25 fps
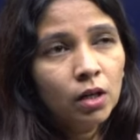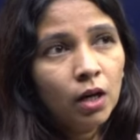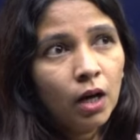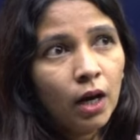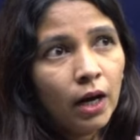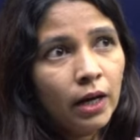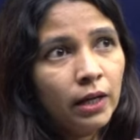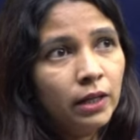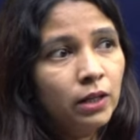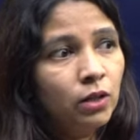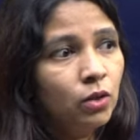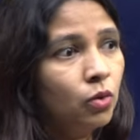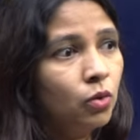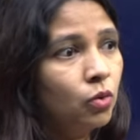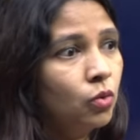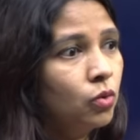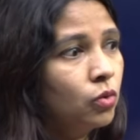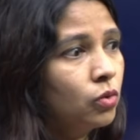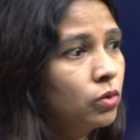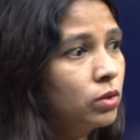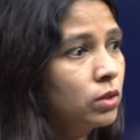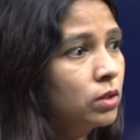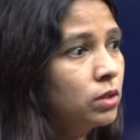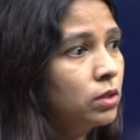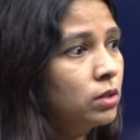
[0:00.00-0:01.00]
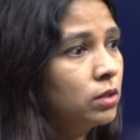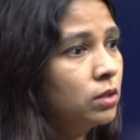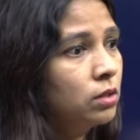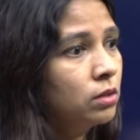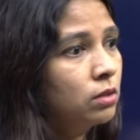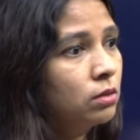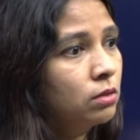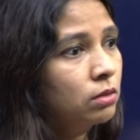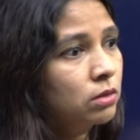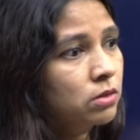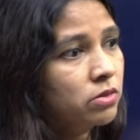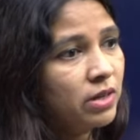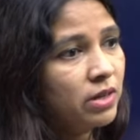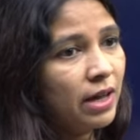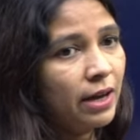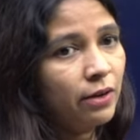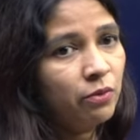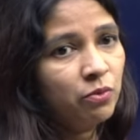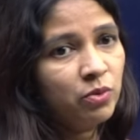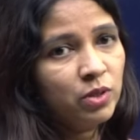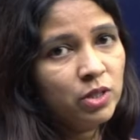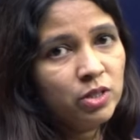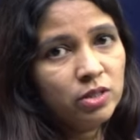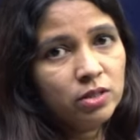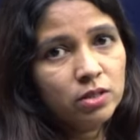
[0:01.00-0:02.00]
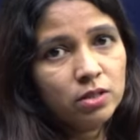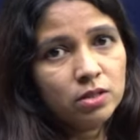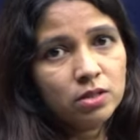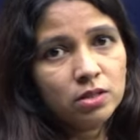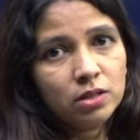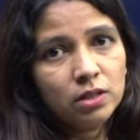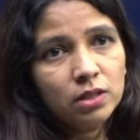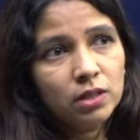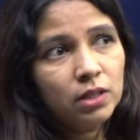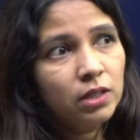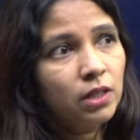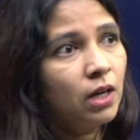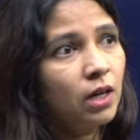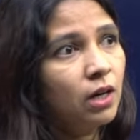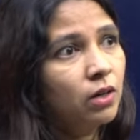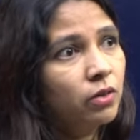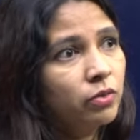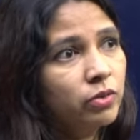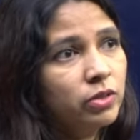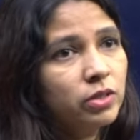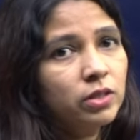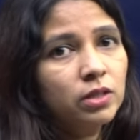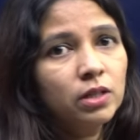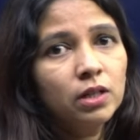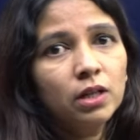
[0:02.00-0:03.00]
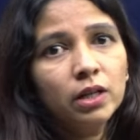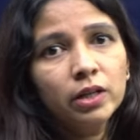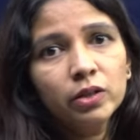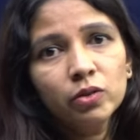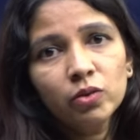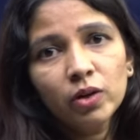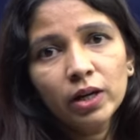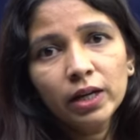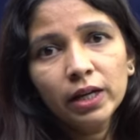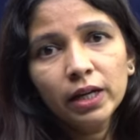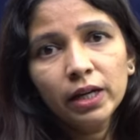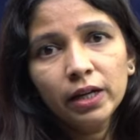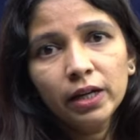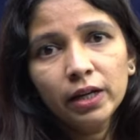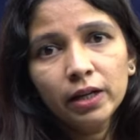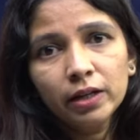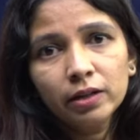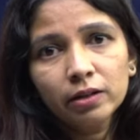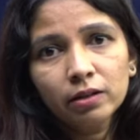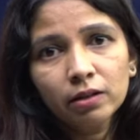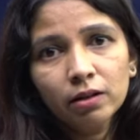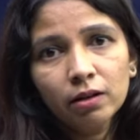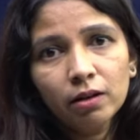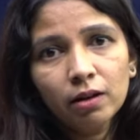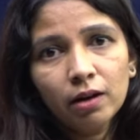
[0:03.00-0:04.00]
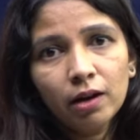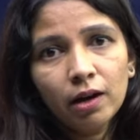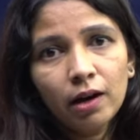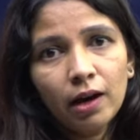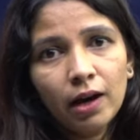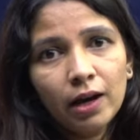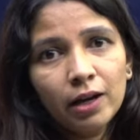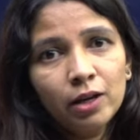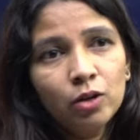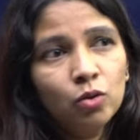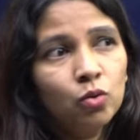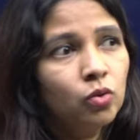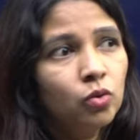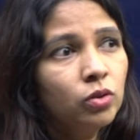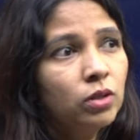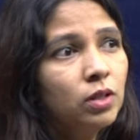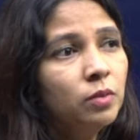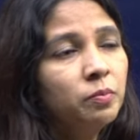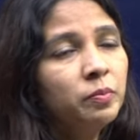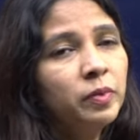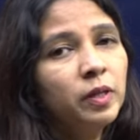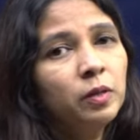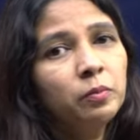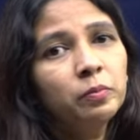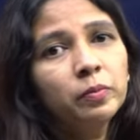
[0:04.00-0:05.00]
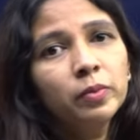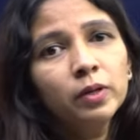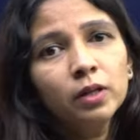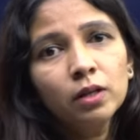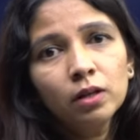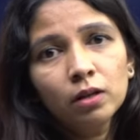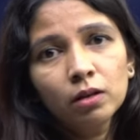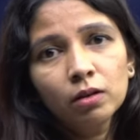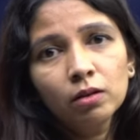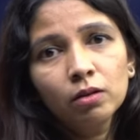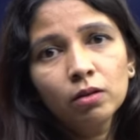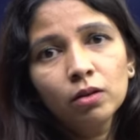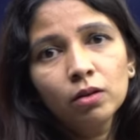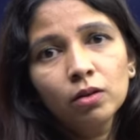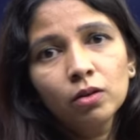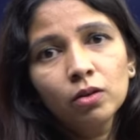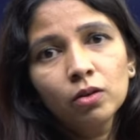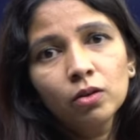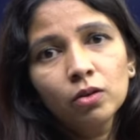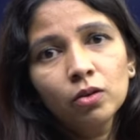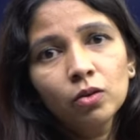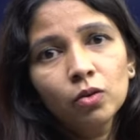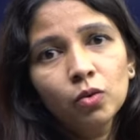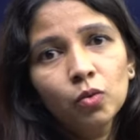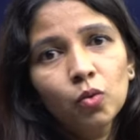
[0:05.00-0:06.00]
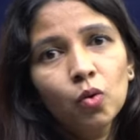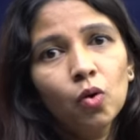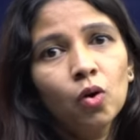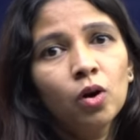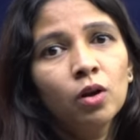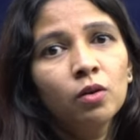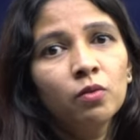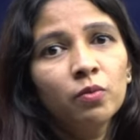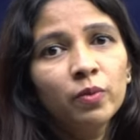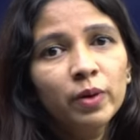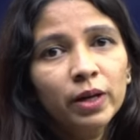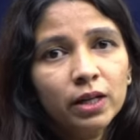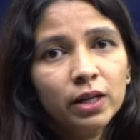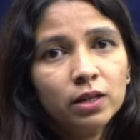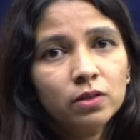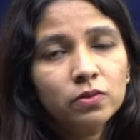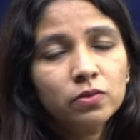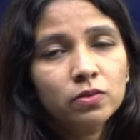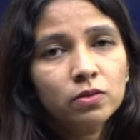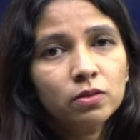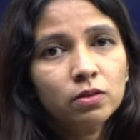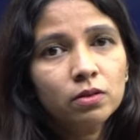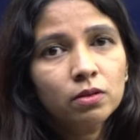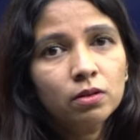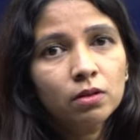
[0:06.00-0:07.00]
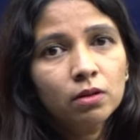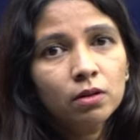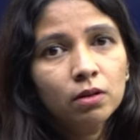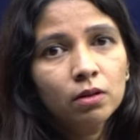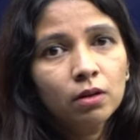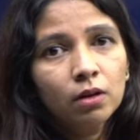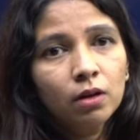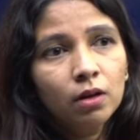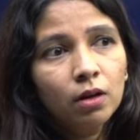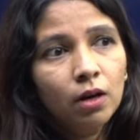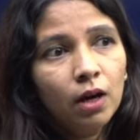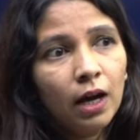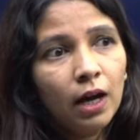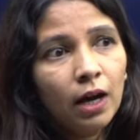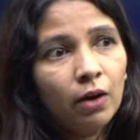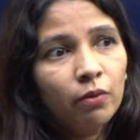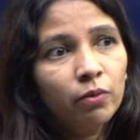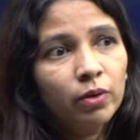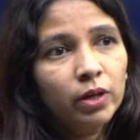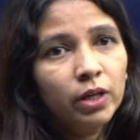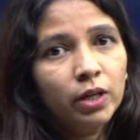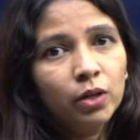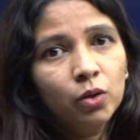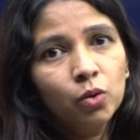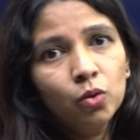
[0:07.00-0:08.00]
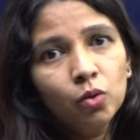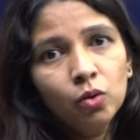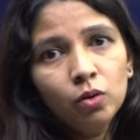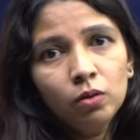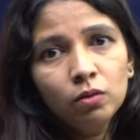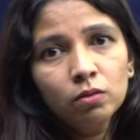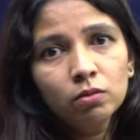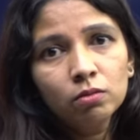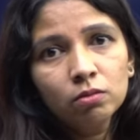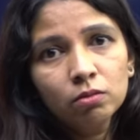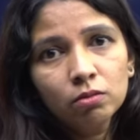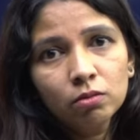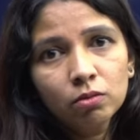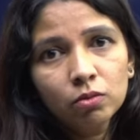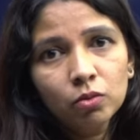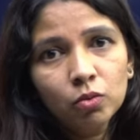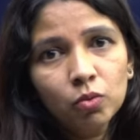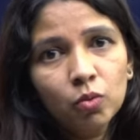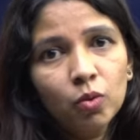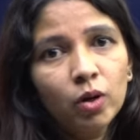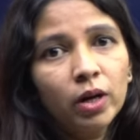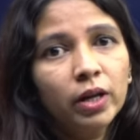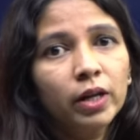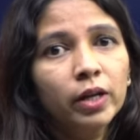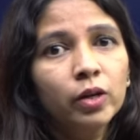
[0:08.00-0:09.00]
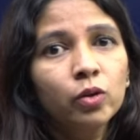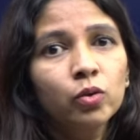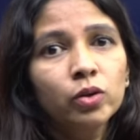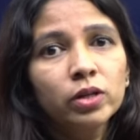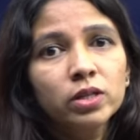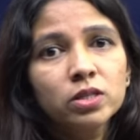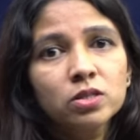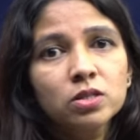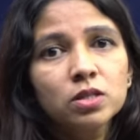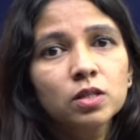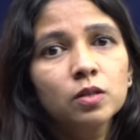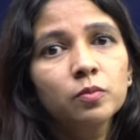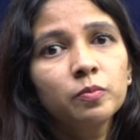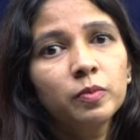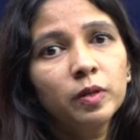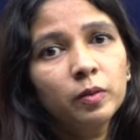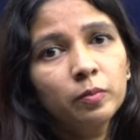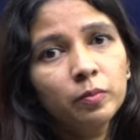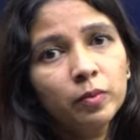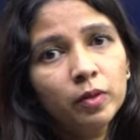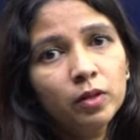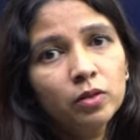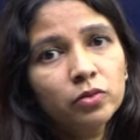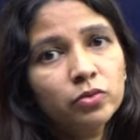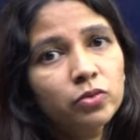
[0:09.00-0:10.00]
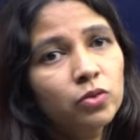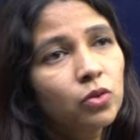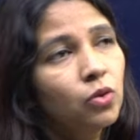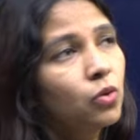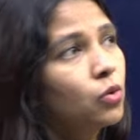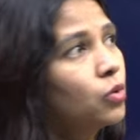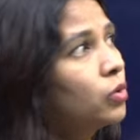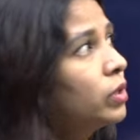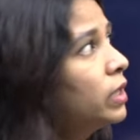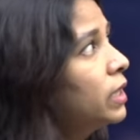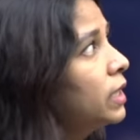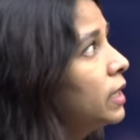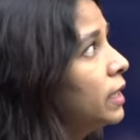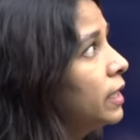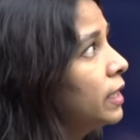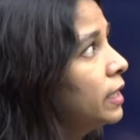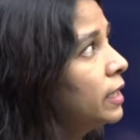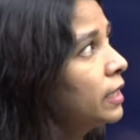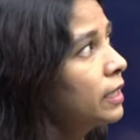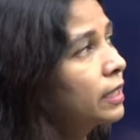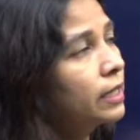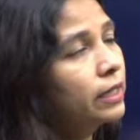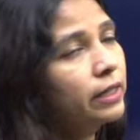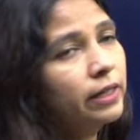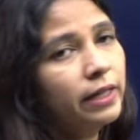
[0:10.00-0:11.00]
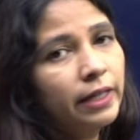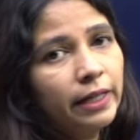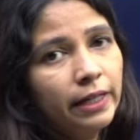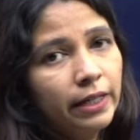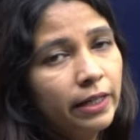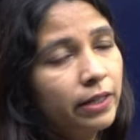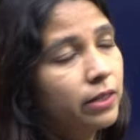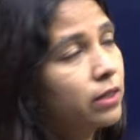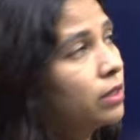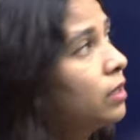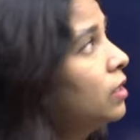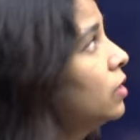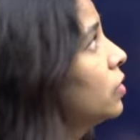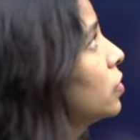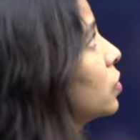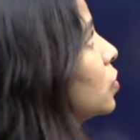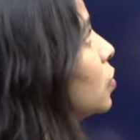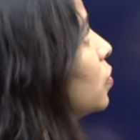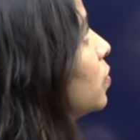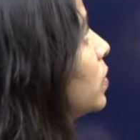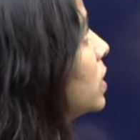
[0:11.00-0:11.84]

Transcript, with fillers: I loathe the sandwiches, ante naaku ishtam ledu, I hate. I loathe the people who always have ego, who are egoistic people. So loathe ante enti ikkada hate. So